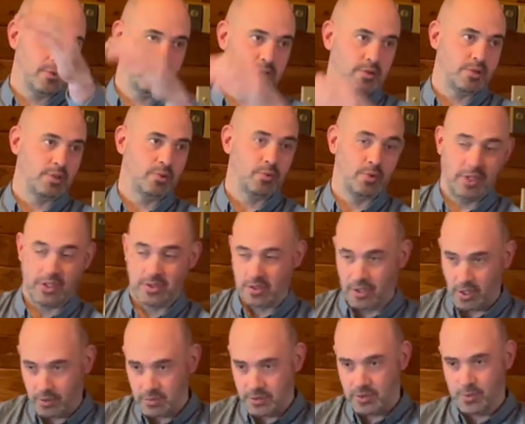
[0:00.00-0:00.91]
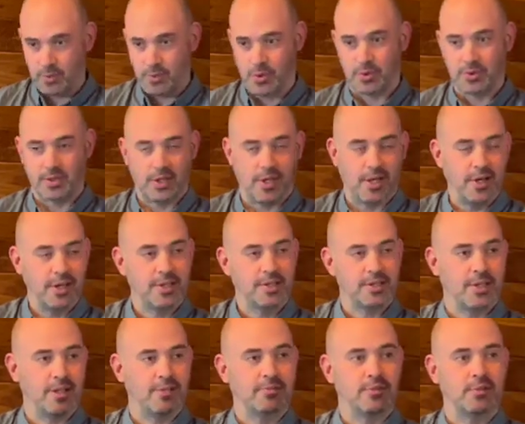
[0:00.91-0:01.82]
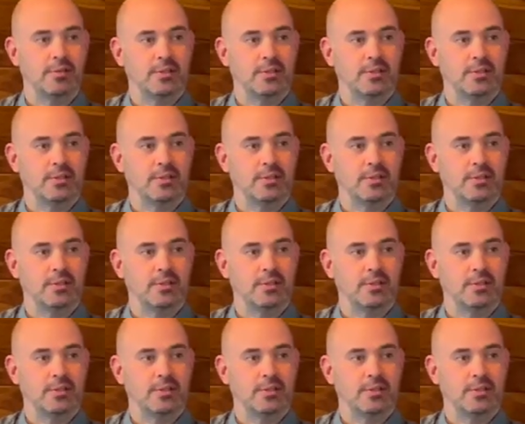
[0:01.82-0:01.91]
towards the highest level.